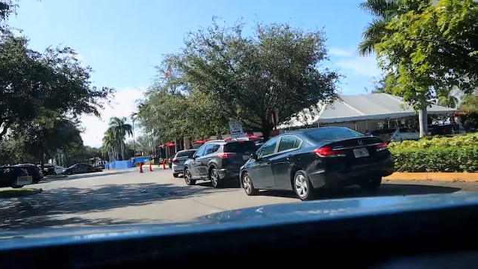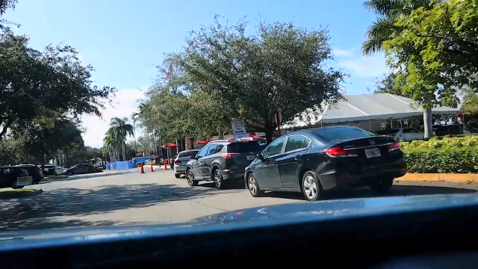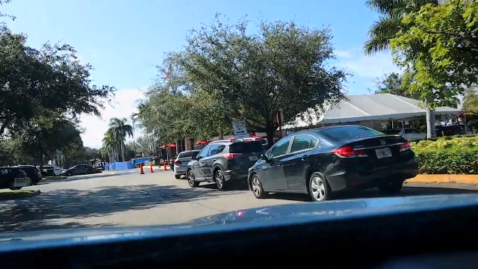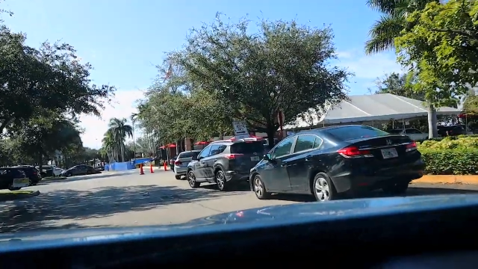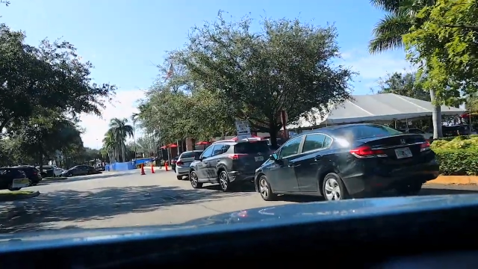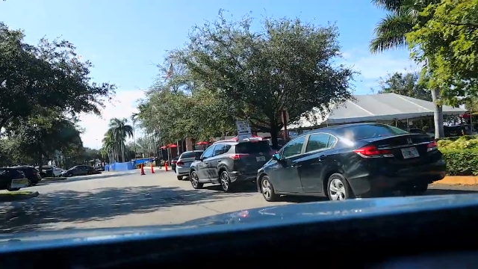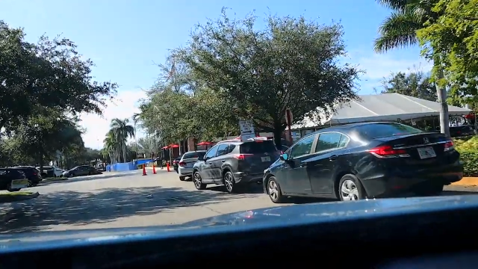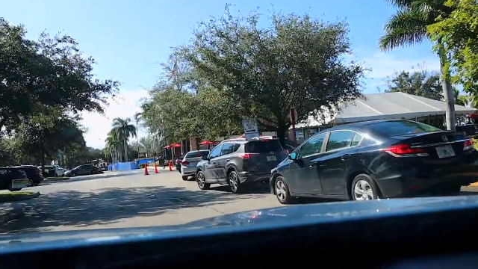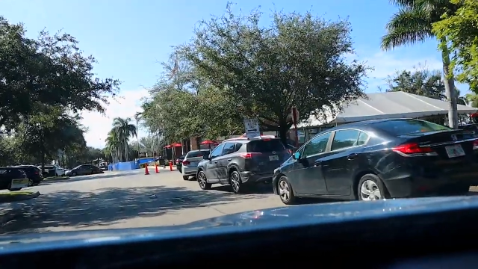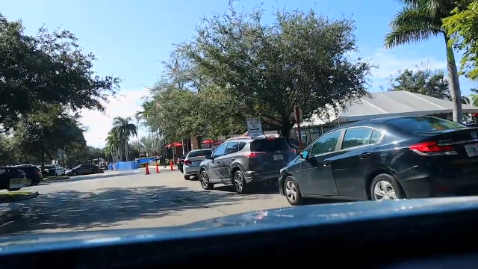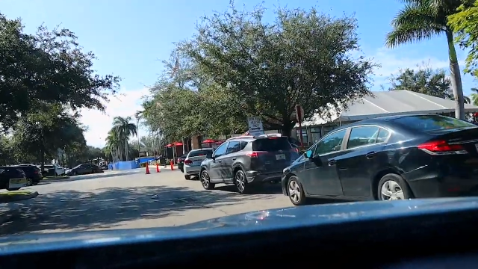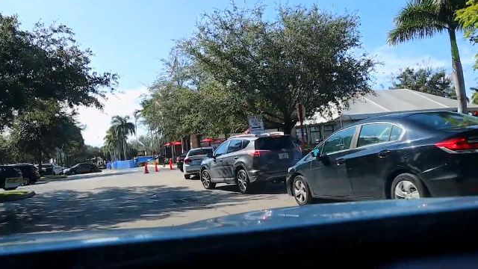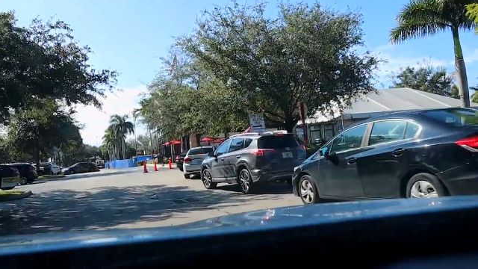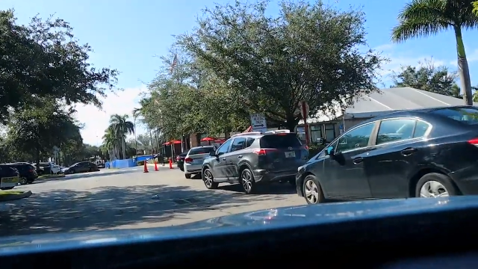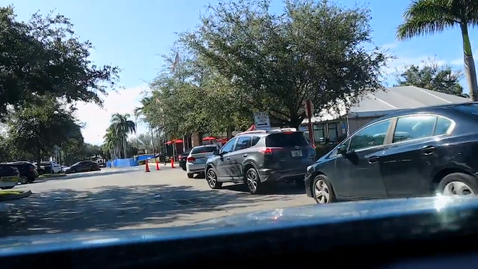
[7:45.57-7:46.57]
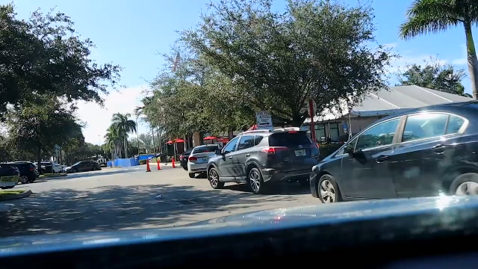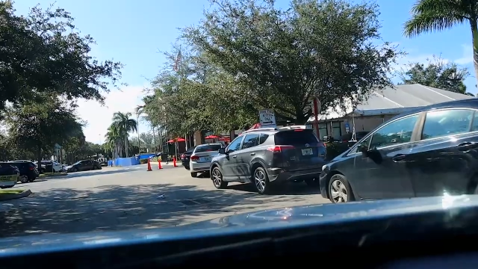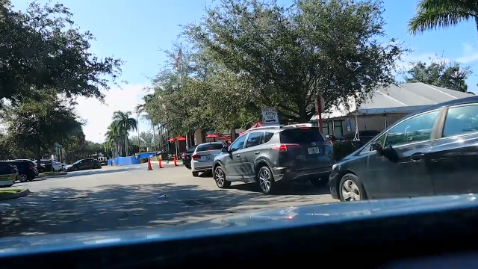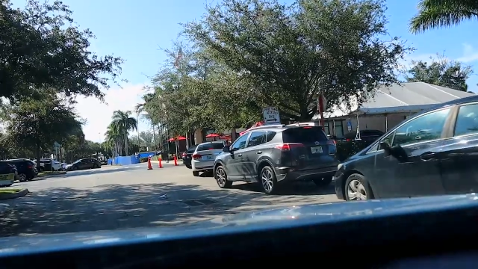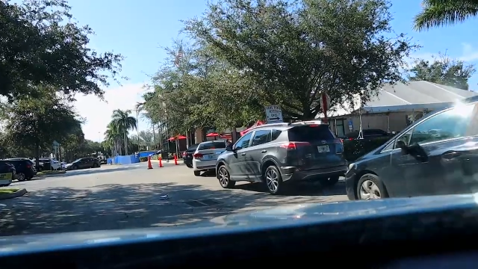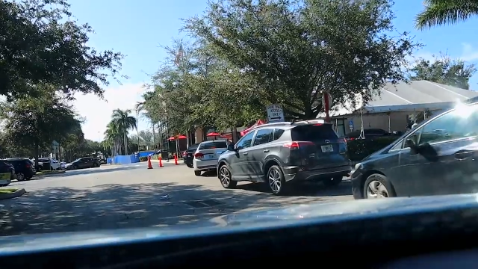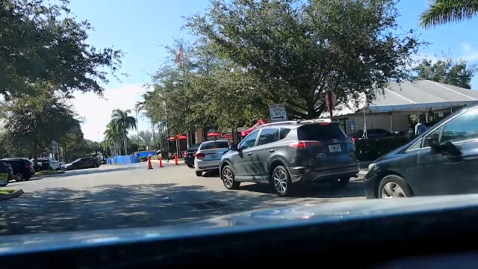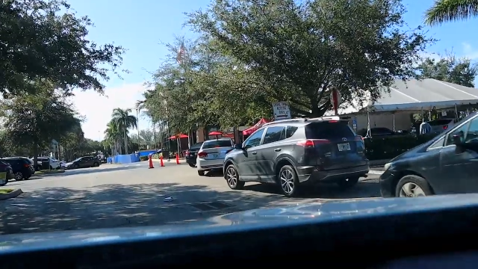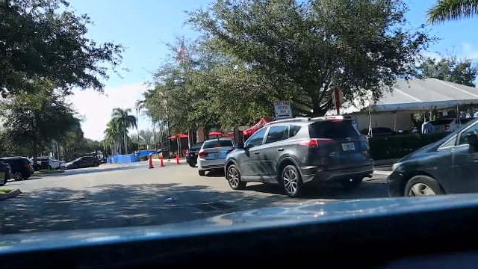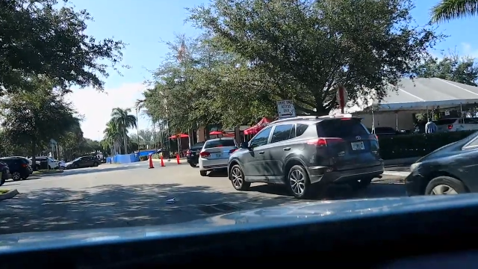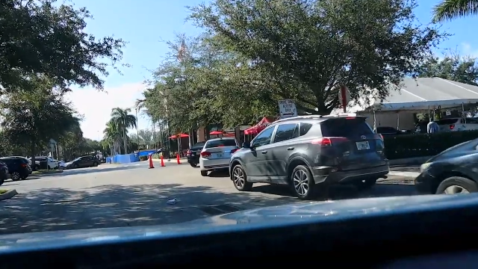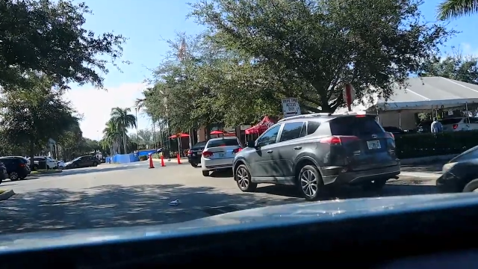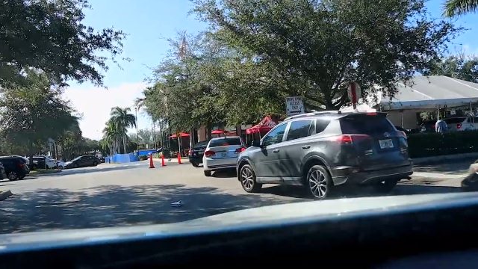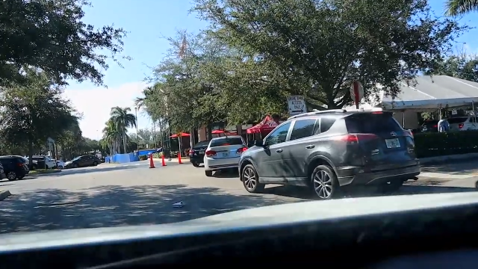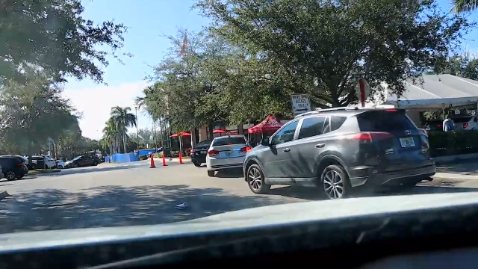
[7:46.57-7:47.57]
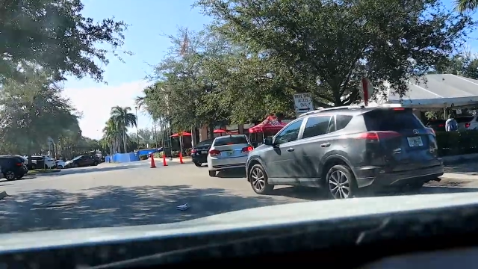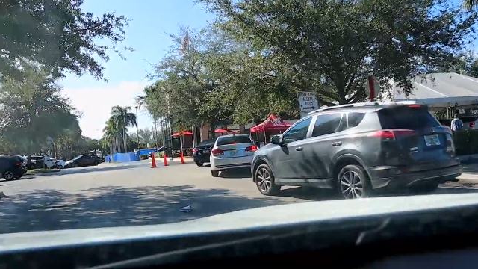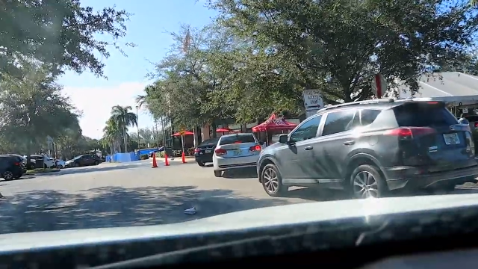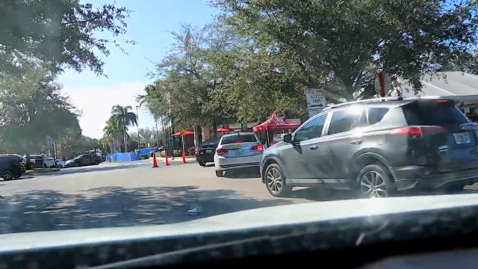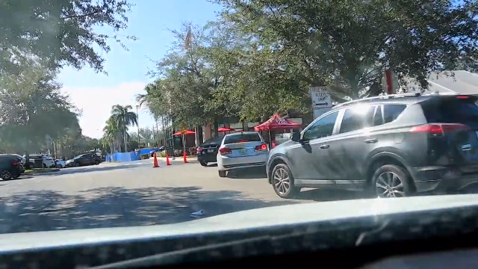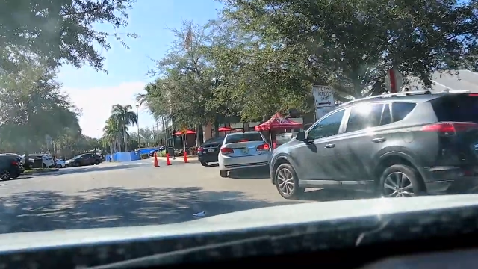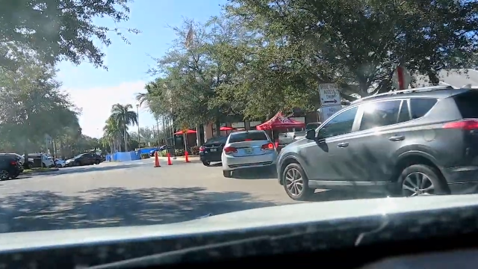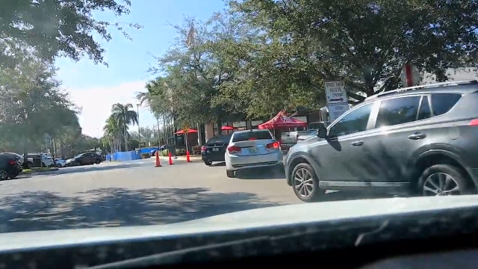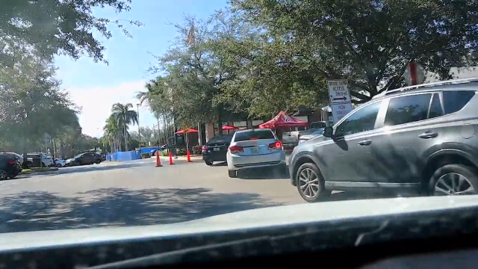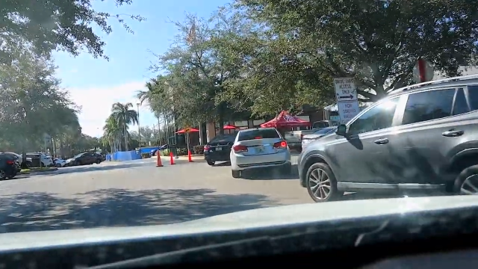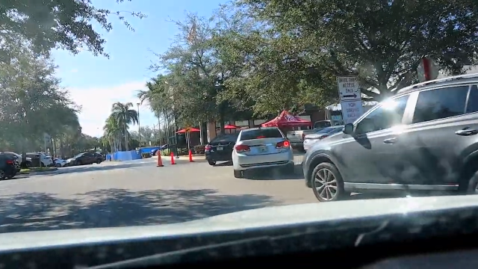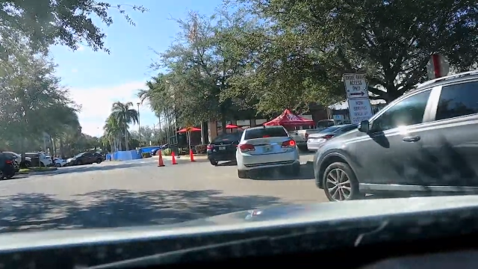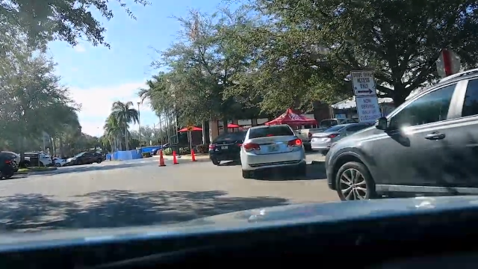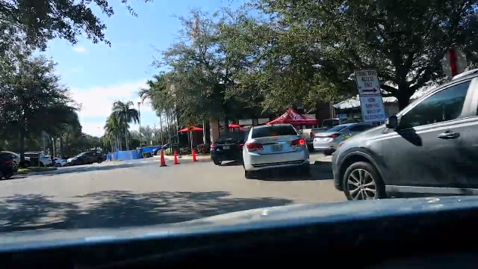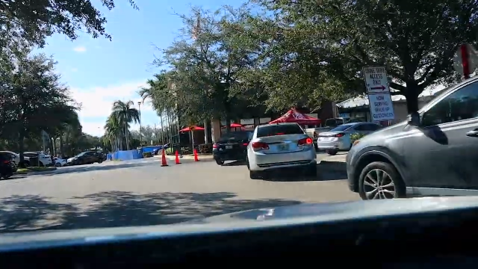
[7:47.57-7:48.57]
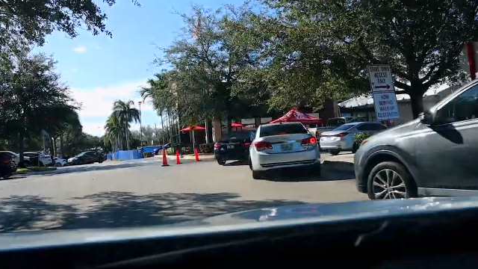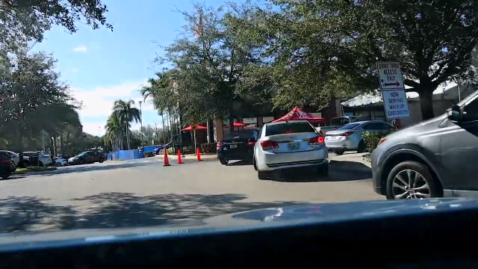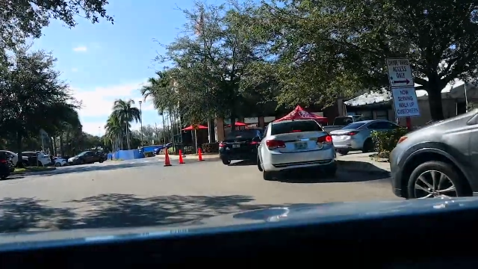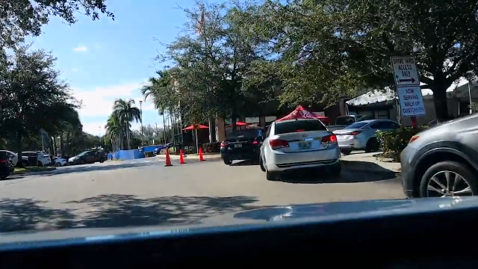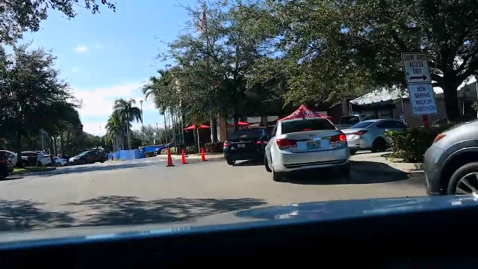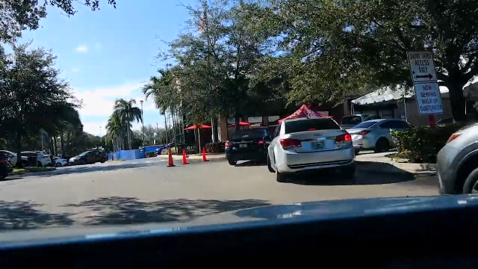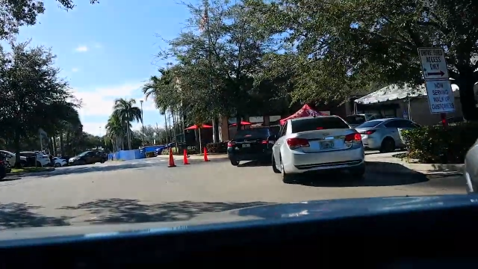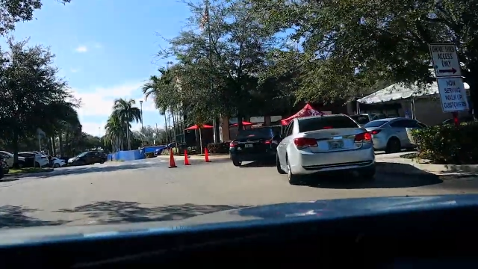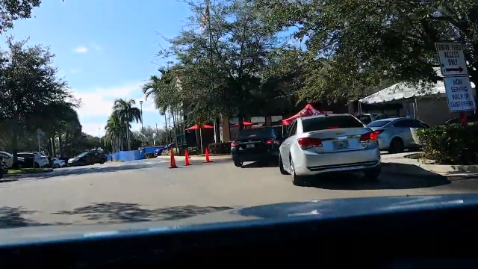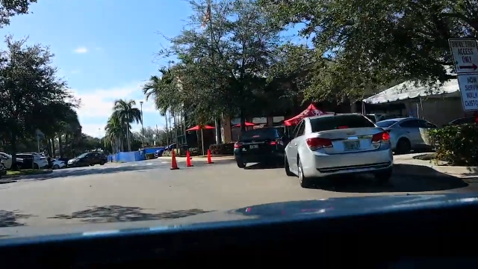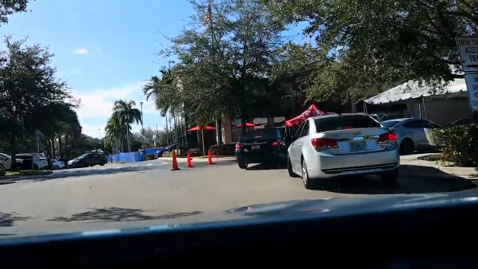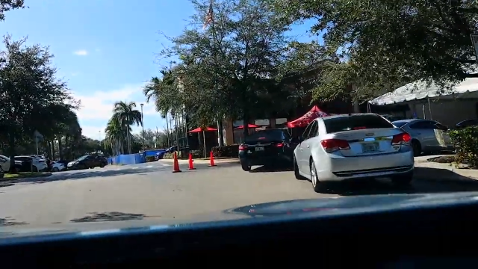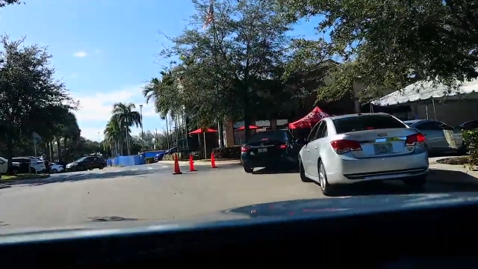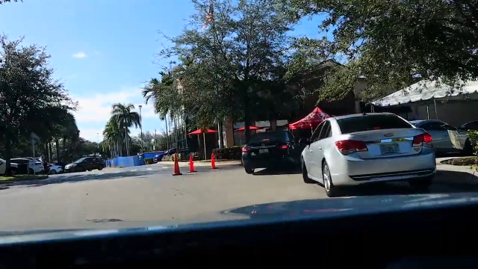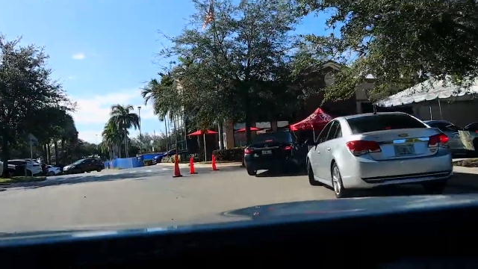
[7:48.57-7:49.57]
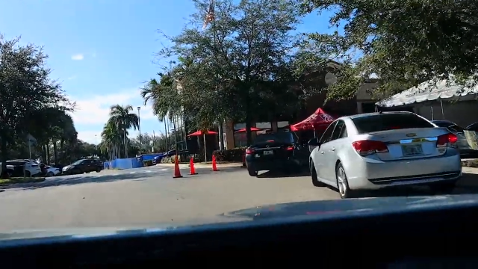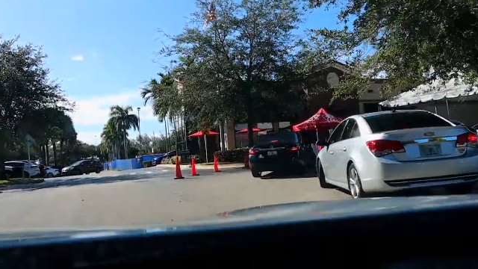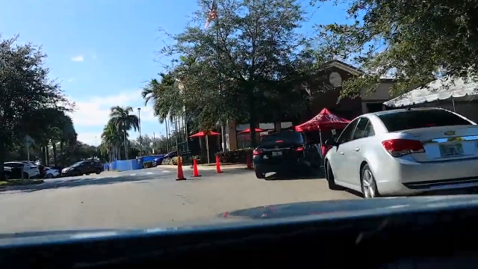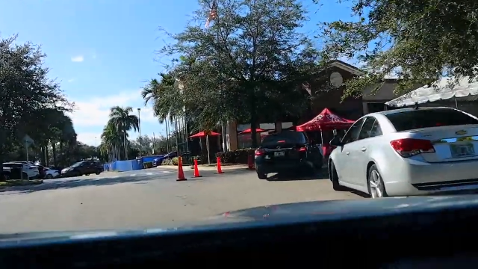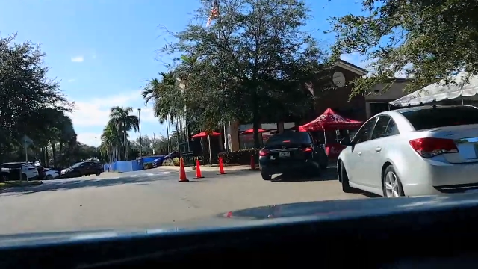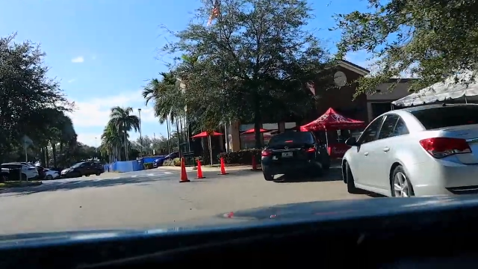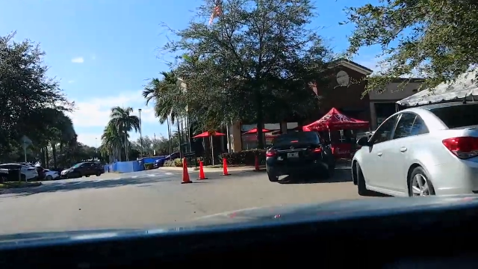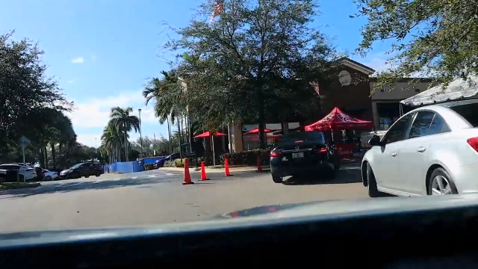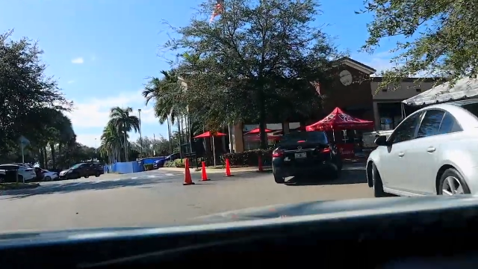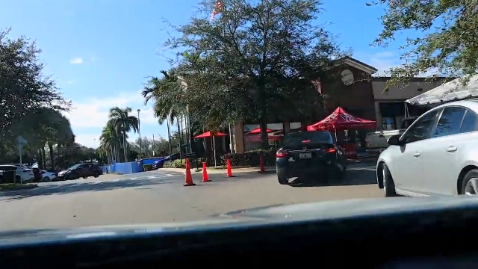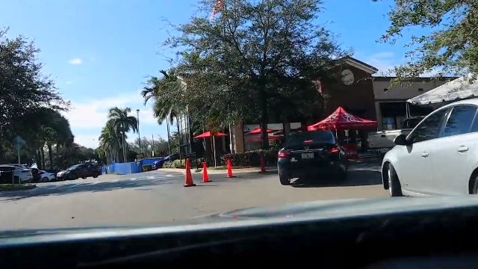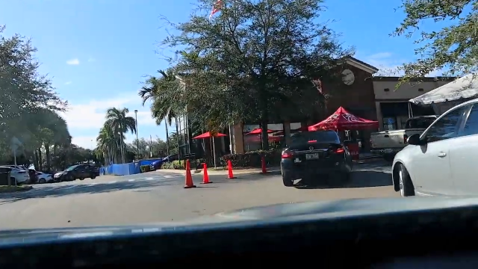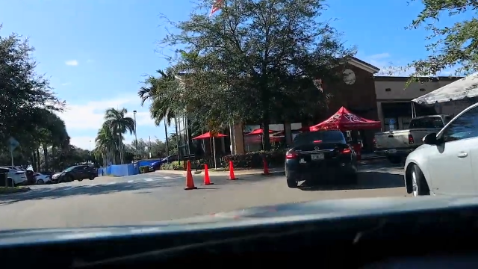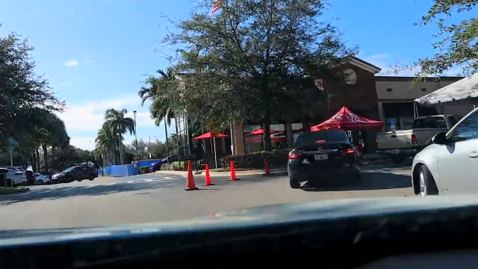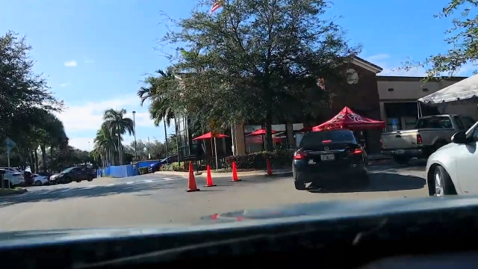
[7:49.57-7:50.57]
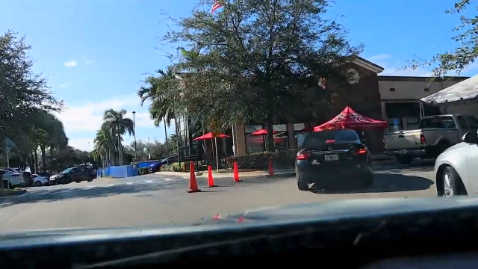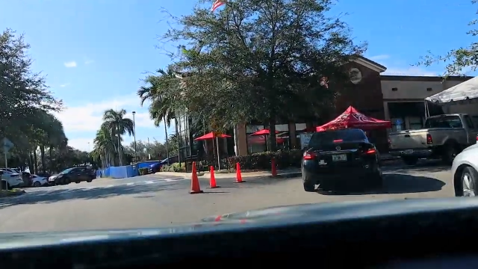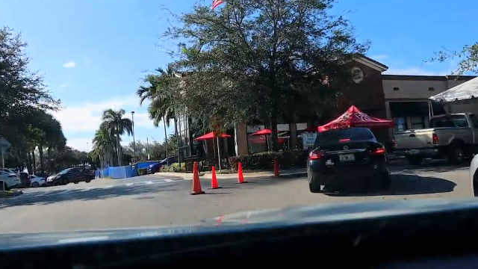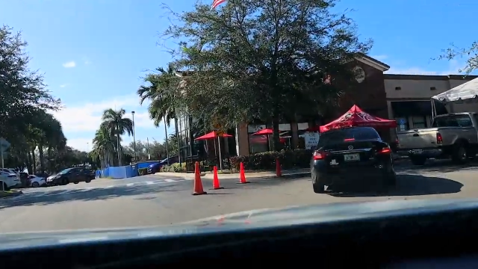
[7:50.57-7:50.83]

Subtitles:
[unreadable: no face in view]